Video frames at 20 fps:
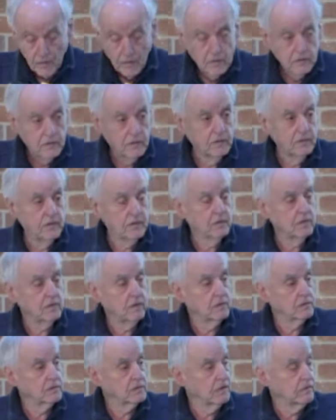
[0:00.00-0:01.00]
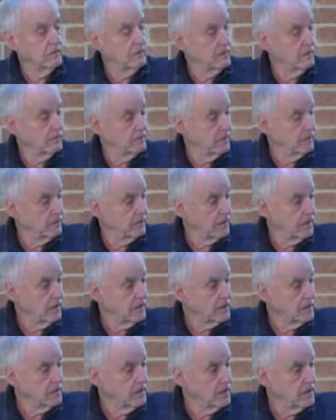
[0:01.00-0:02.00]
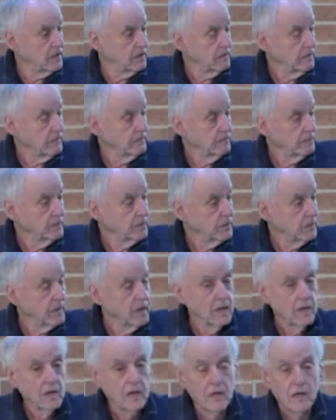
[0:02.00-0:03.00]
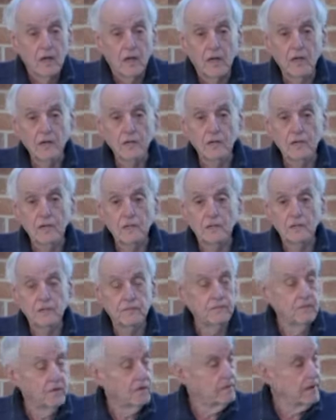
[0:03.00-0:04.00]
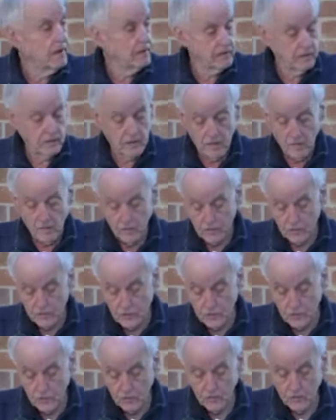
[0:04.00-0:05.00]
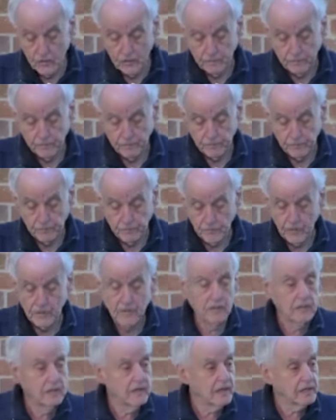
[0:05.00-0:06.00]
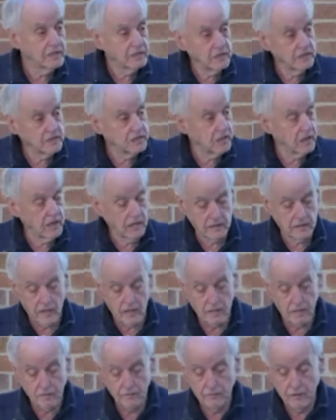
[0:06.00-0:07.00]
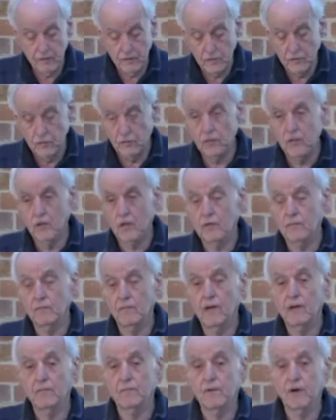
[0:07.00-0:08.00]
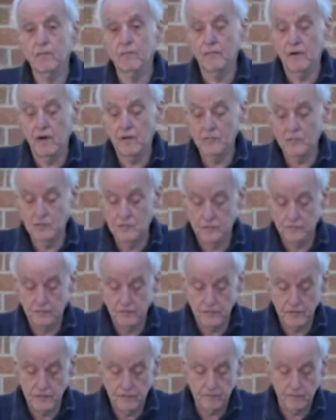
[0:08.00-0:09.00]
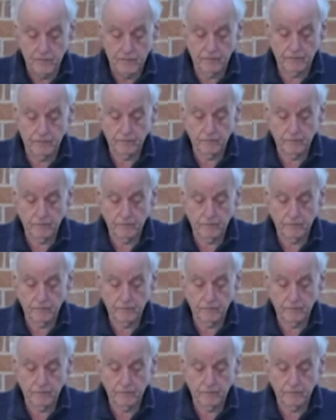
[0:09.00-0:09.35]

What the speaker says: Do you think God's giving you a bit of a hint here? Eat as if you're about to go on a journey. He didn't actually say that, but it's sort of like make preparations for something.